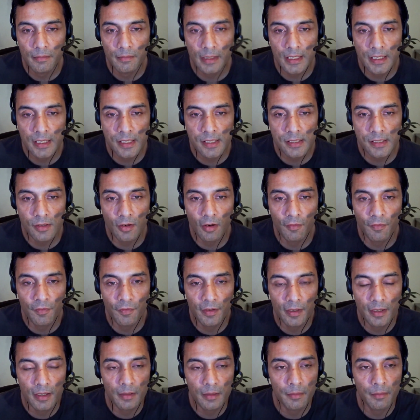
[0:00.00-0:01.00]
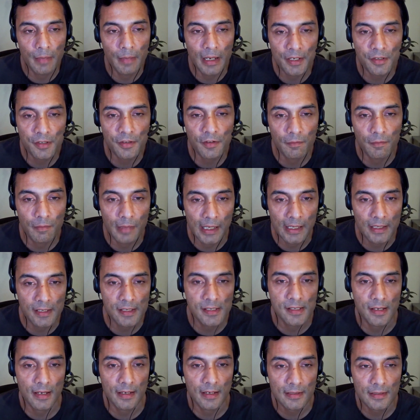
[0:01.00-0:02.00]
it's often a matter of
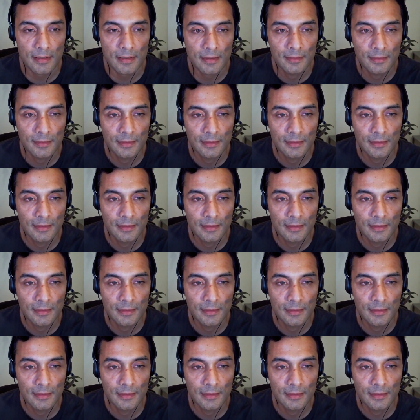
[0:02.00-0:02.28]
mindset.